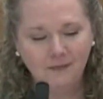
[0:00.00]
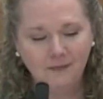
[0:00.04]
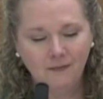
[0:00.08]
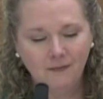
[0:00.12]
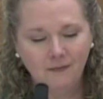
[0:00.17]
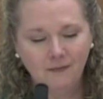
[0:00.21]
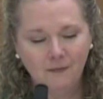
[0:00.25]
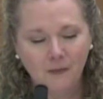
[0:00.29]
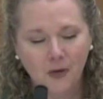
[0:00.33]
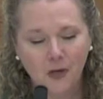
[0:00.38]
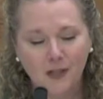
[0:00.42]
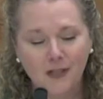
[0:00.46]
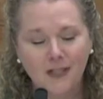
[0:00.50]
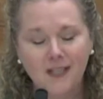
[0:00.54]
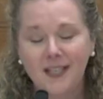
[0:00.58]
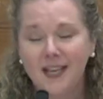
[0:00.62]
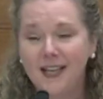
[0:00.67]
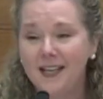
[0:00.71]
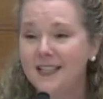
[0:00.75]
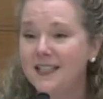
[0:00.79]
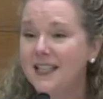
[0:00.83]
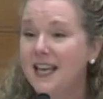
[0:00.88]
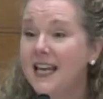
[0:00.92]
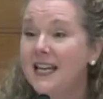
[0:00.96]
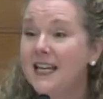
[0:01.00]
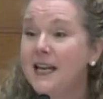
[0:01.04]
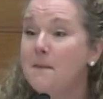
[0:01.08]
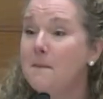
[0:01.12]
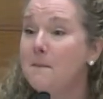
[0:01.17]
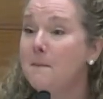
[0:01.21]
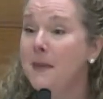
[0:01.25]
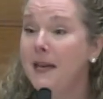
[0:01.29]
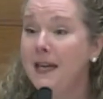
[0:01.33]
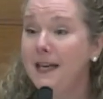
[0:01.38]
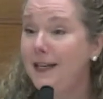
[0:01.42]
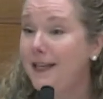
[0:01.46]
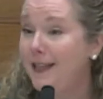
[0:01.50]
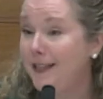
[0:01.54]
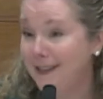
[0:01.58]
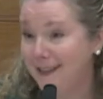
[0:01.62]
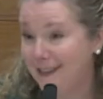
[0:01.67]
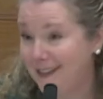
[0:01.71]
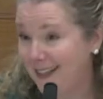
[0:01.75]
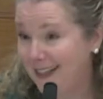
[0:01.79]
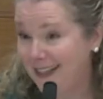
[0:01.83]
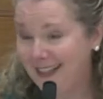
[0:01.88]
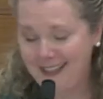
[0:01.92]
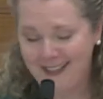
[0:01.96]
Mark says, and
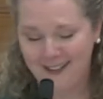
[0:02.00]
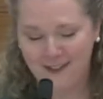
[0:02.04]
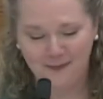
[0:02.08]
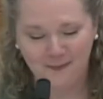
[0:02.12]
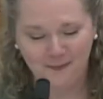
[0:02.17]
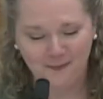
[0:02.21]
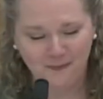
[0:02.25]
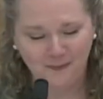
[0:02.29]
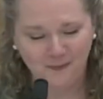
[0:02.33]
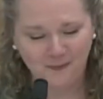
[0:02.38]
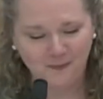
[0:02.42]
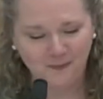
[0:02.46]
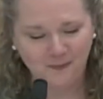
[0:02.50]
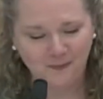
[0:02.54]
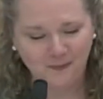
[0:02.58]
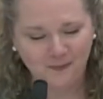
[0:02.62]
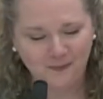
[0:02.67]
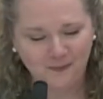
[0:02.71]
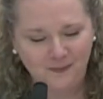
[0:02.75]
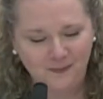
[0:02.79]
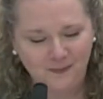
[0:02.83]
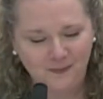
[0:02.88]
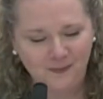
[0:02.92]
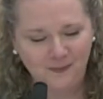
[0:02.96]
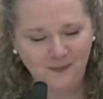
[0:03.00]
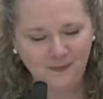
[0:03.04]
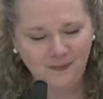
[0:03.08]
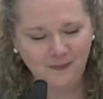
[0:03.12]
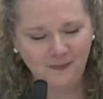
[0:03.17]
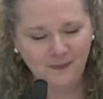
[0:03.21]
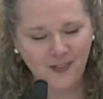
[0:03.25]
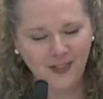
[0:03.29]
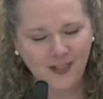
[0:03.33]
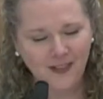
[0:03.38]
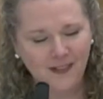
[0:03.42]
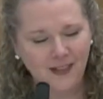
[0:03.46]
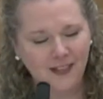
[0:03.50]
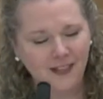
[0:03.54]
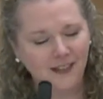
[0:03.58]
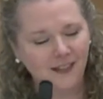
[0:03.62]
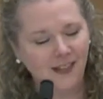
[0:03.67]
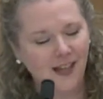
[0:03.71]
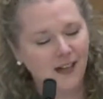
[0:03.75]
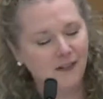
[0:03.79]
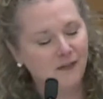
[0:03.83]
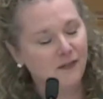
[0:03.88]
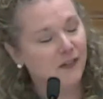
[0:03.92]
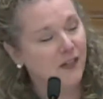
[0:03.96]
immediately they
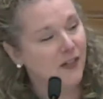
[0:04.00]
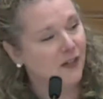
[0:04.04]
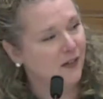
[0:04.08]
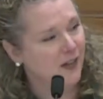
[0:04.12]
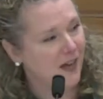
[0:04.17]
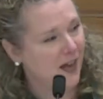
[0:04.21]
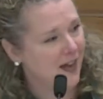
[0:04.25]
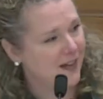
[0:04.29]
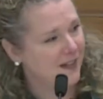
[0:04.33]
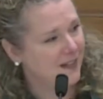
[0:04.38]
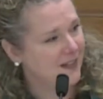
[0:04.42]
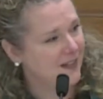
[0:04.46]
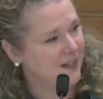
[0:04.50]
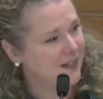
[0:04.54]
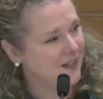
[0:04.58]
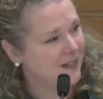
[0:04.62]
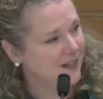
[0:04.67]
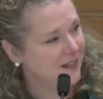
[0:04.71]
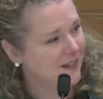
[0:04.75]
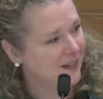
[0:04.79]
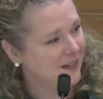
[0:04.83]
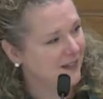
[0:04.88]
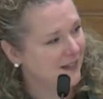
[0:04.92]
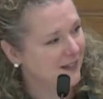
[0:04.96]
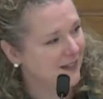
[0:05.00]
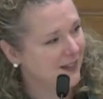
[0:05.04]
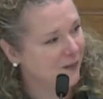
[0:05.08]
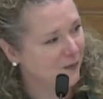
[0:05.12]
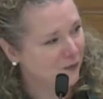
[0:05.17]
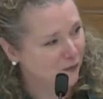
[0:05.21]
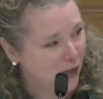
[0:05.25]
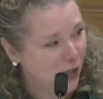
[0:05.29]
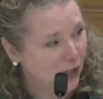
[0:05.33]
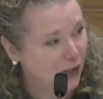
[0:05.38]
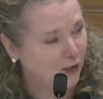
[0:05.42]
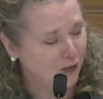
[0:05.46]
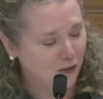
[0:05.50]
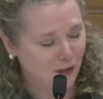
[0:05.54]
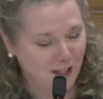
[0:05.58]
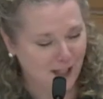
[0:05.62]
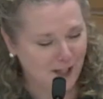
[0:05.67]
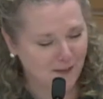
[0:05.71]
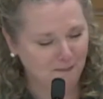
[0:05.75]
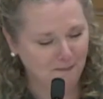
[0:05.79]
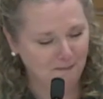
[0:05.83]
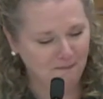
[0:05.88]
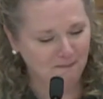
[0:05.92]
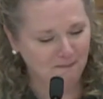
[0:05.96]
left their nets and followed him.